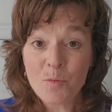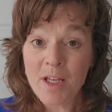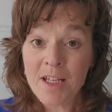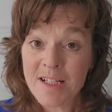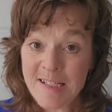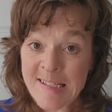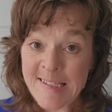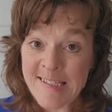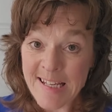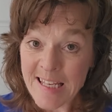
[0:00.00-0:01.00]
we can
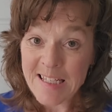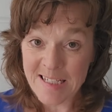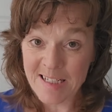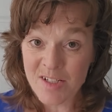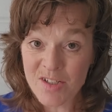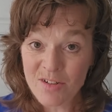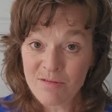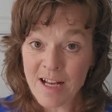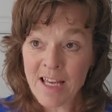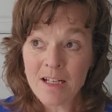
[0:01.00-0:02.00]
see it,
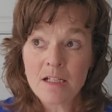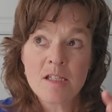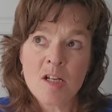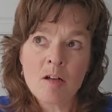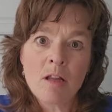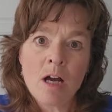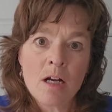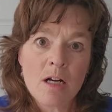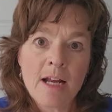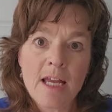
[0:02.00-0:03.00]
right? It's no
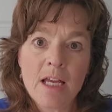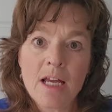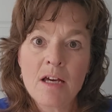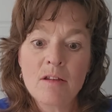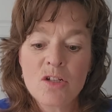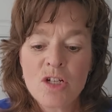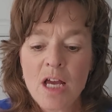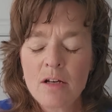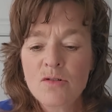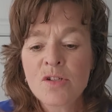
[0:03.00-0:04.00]
longer hanging out in the
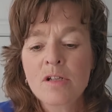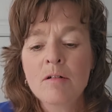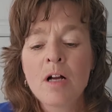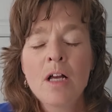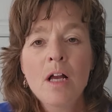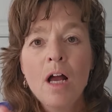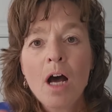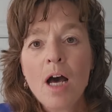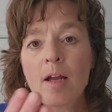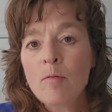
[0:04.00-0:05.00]
shadows. So
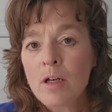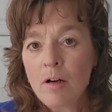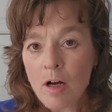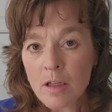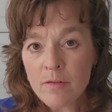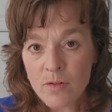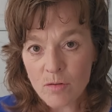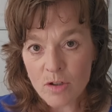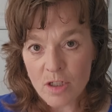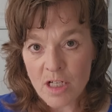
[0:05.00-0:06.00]
I want all of
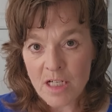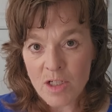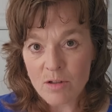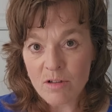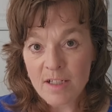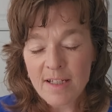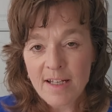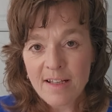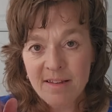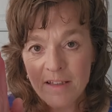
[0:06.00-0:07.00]
you to know
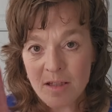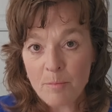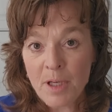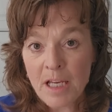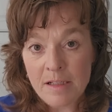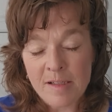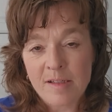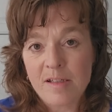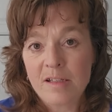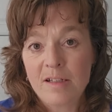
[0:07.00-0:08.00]
that the
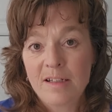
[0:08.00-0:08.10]
beast,